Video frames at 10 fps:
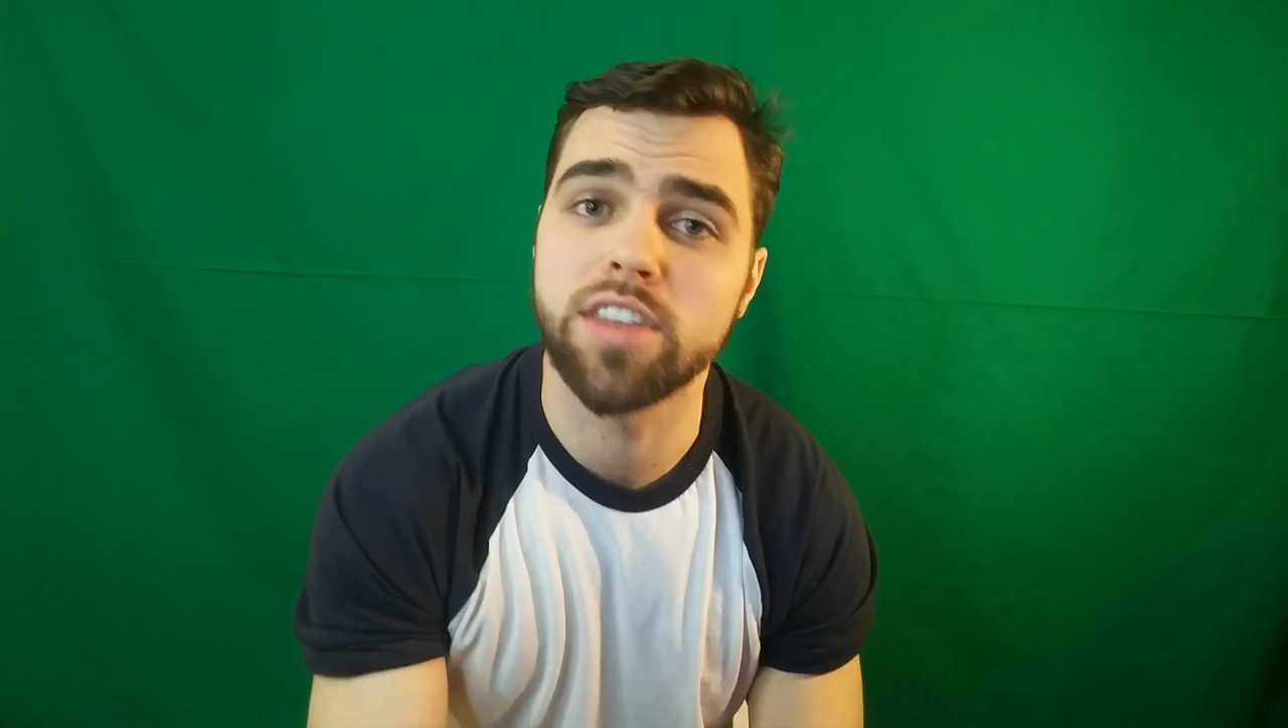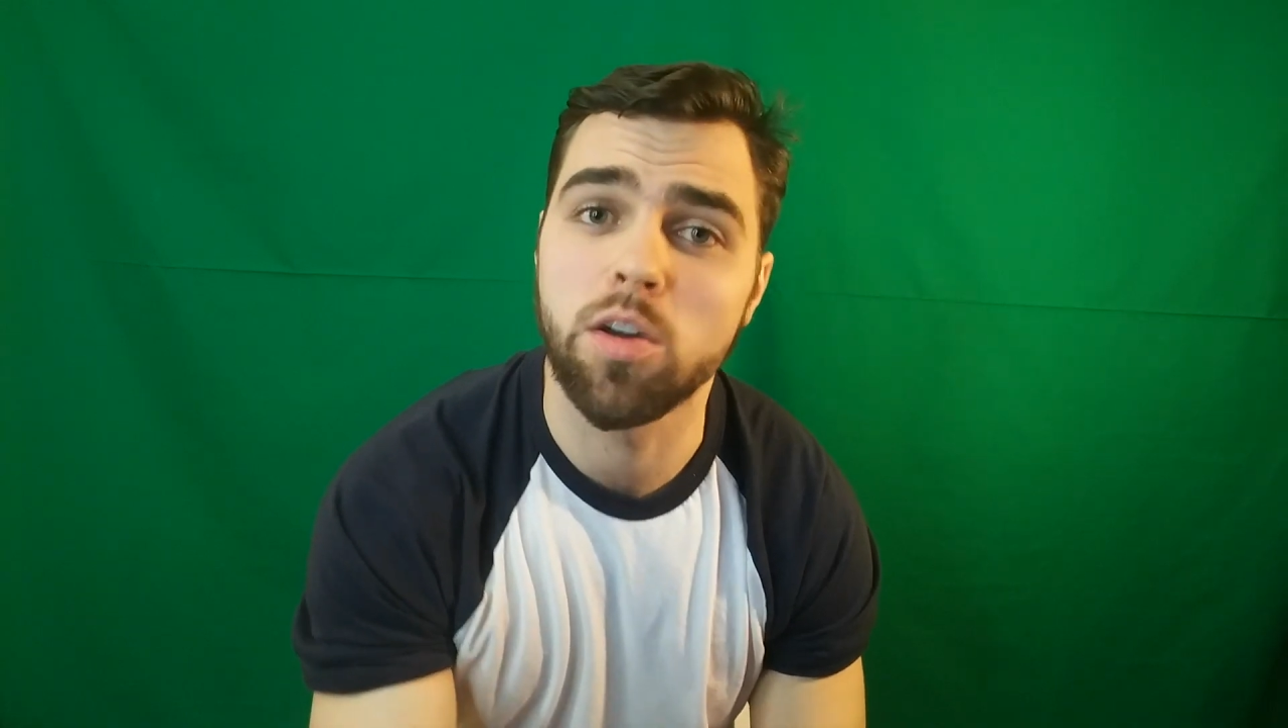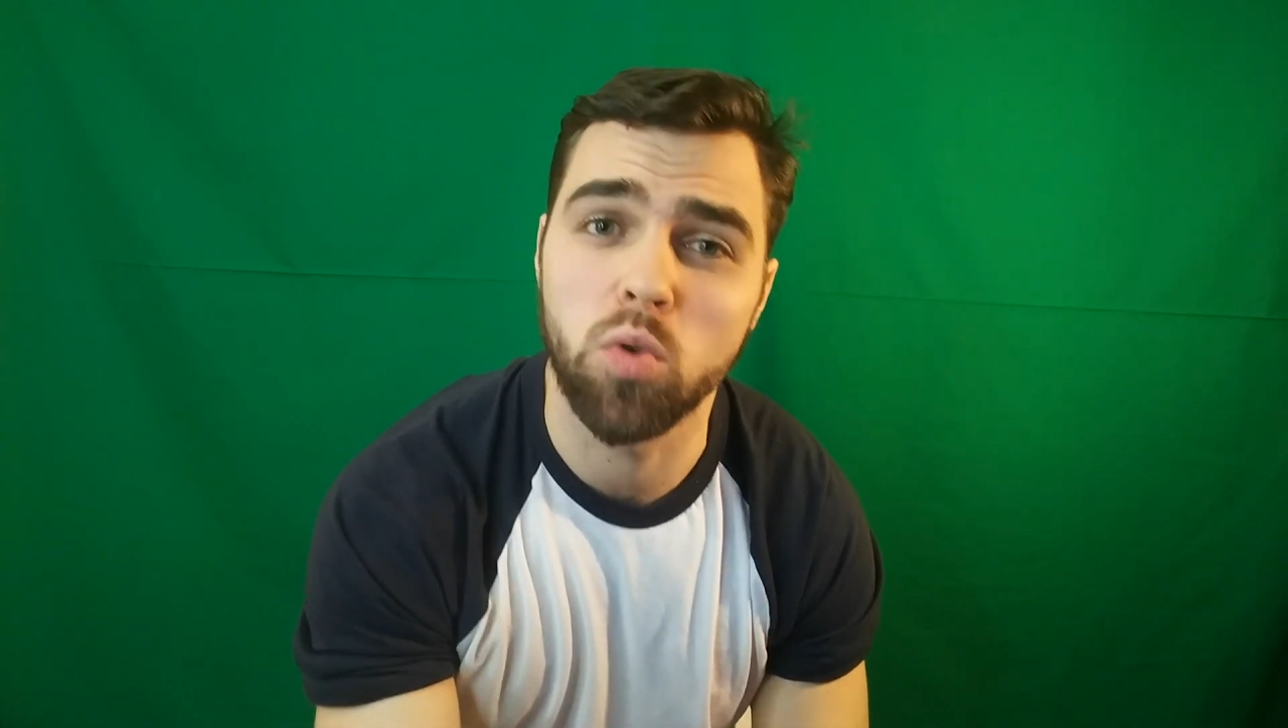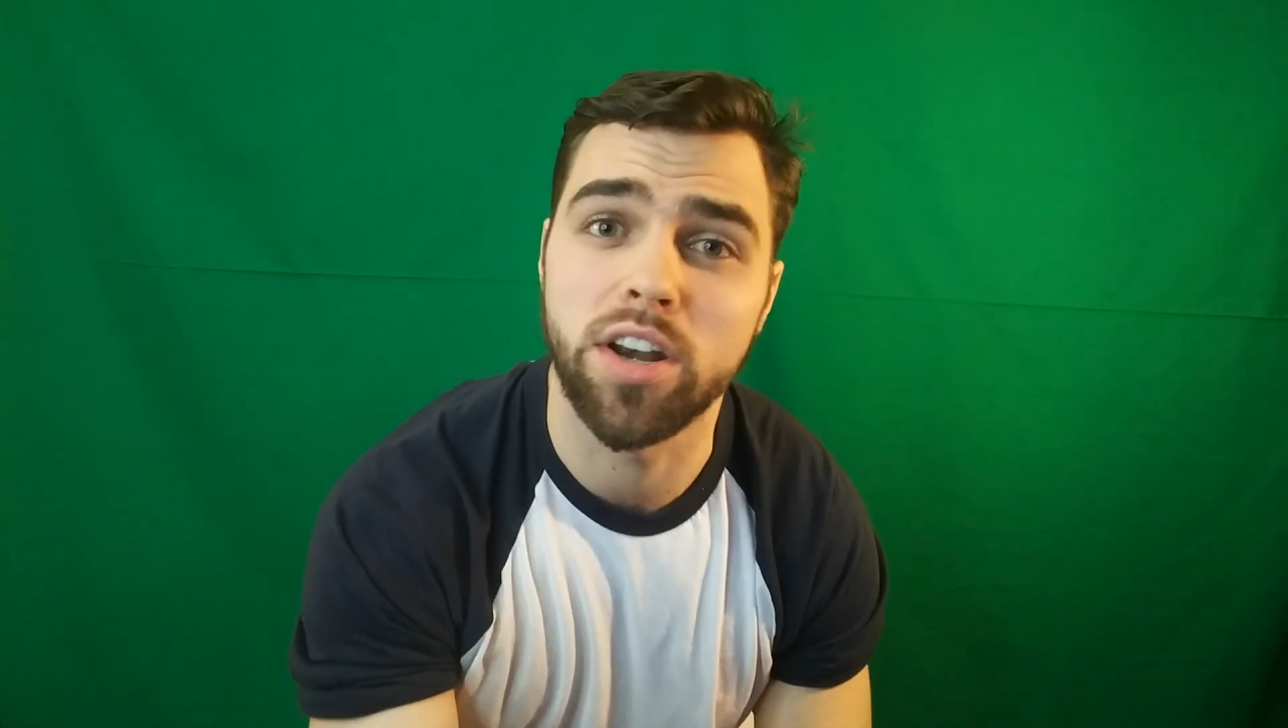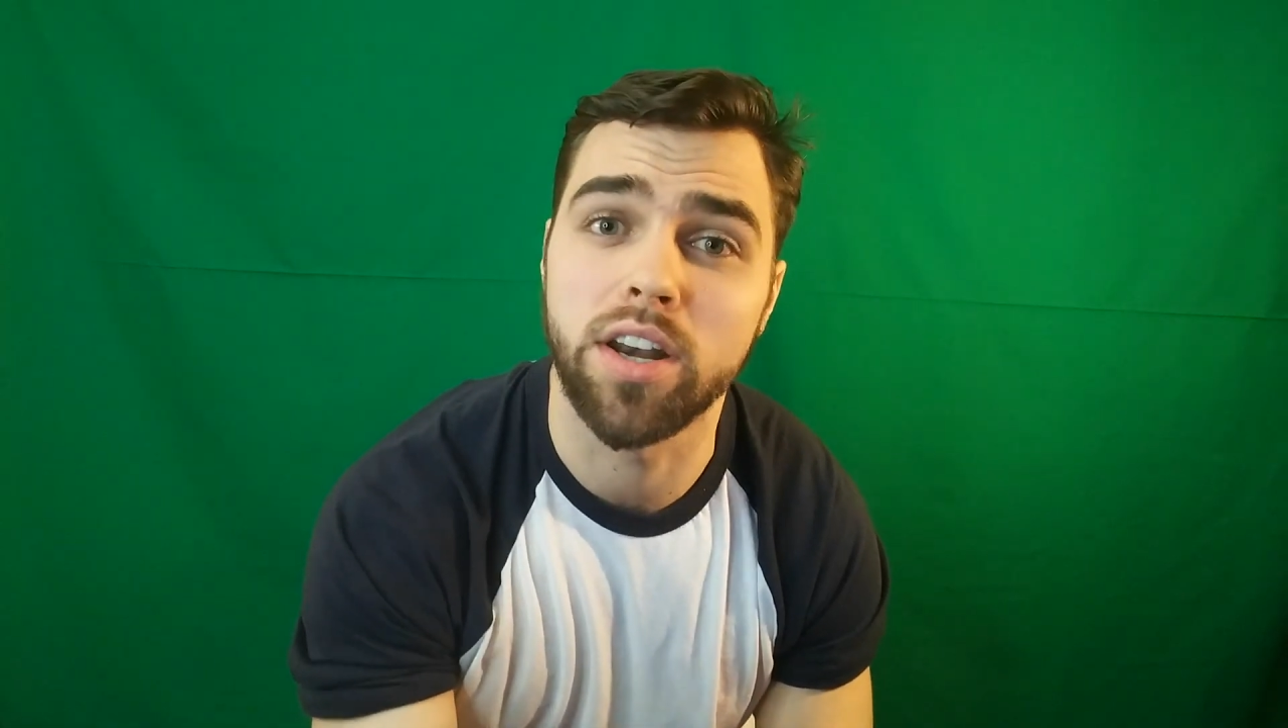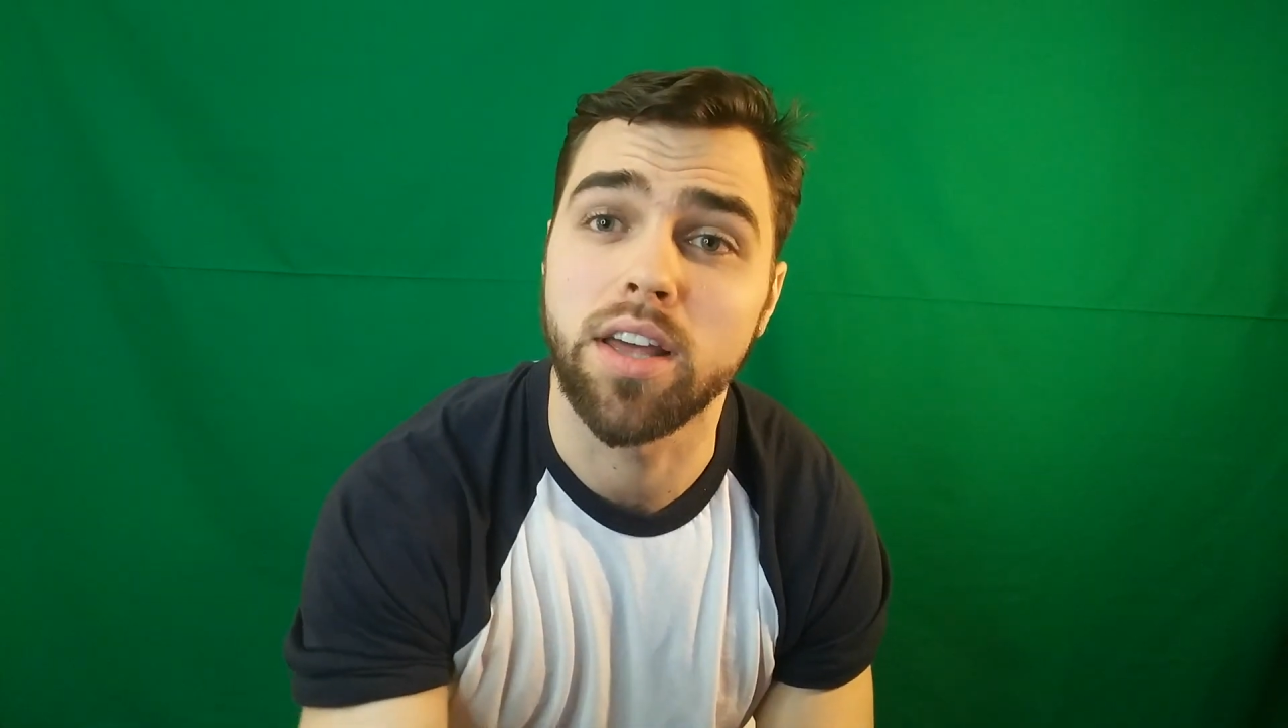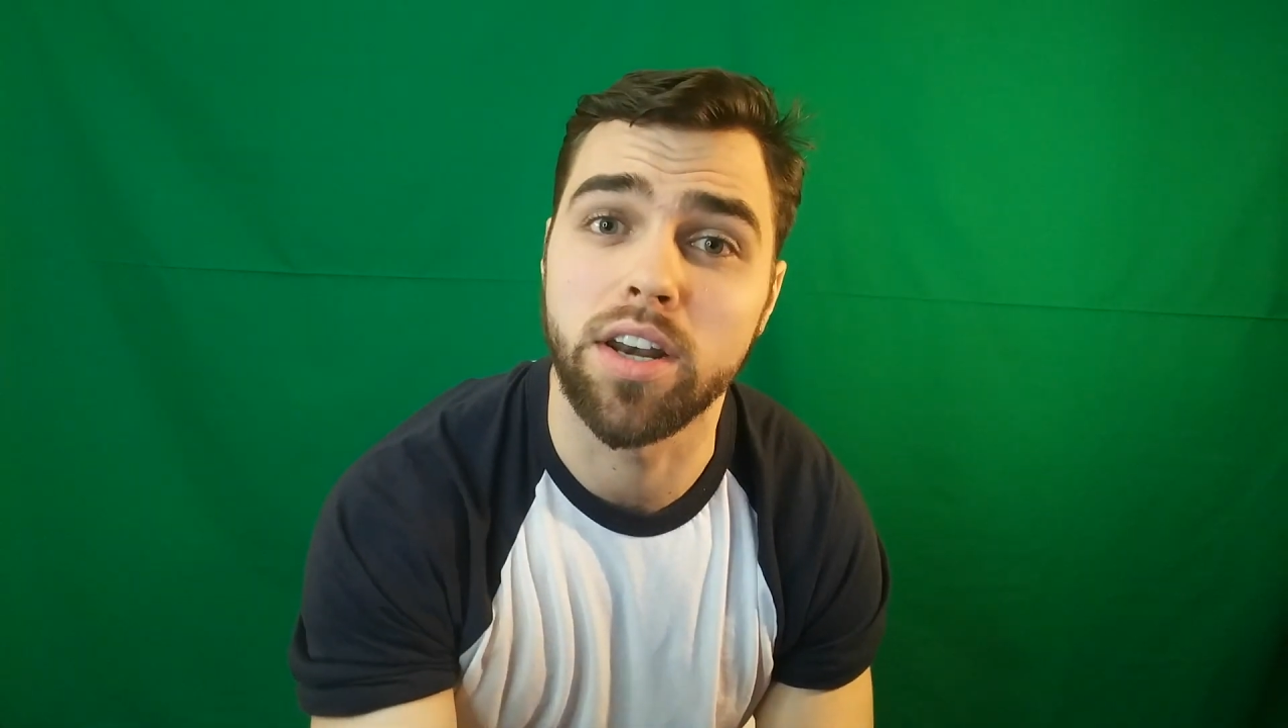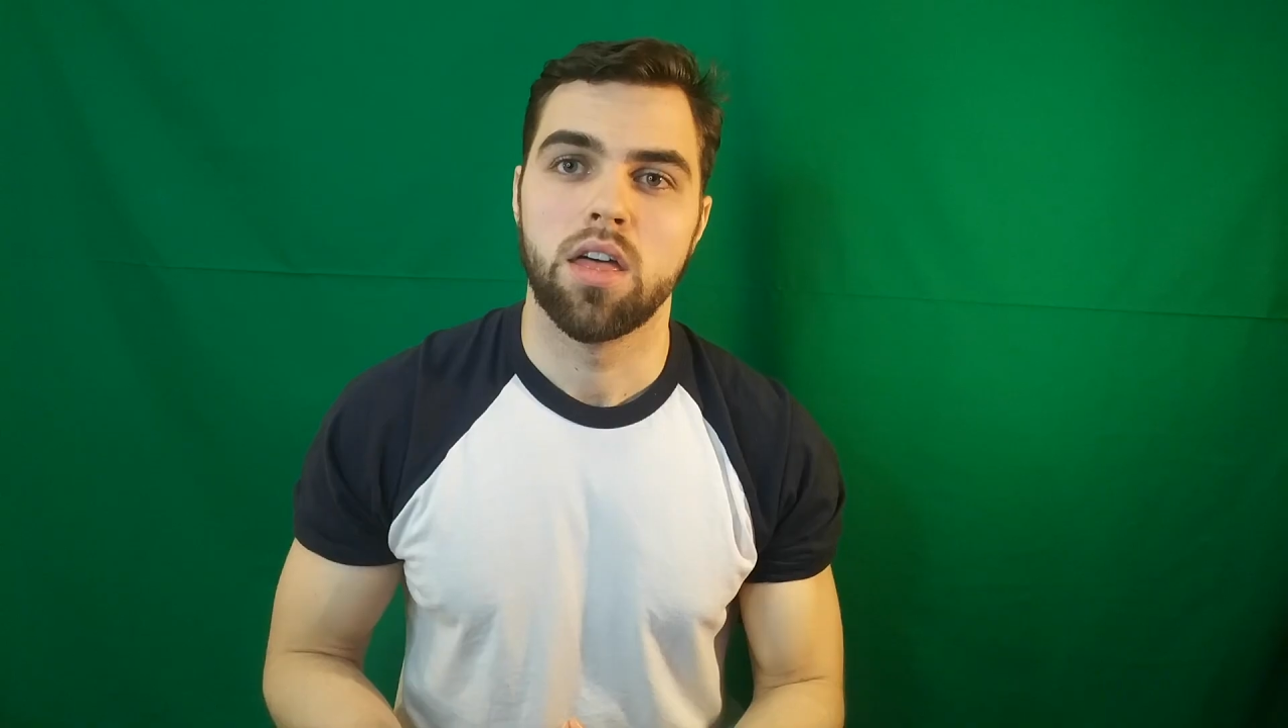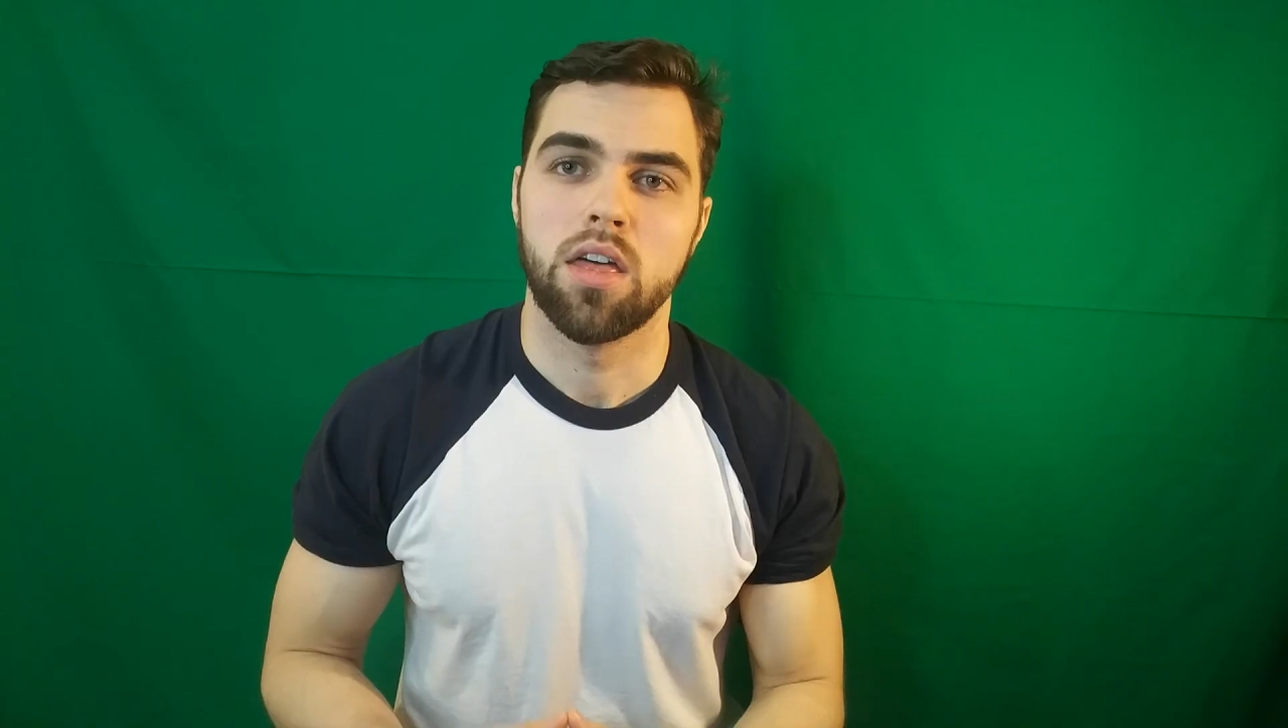they wouldn't.